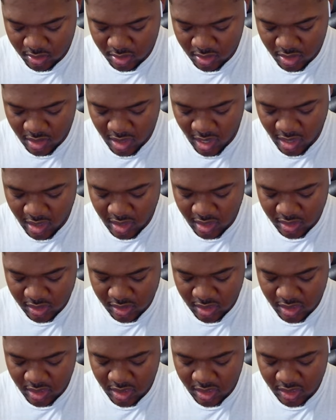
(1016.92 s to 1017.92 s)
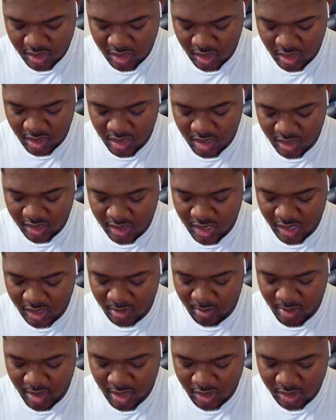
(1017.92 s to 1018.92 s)
Yeah, he needs he needs to he needs to take
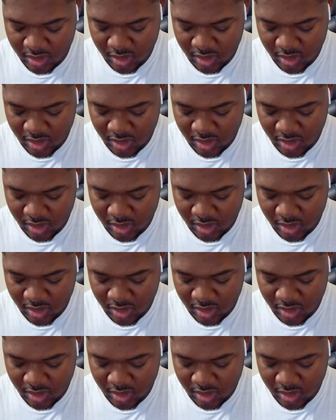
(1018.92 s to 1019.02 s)
some hits.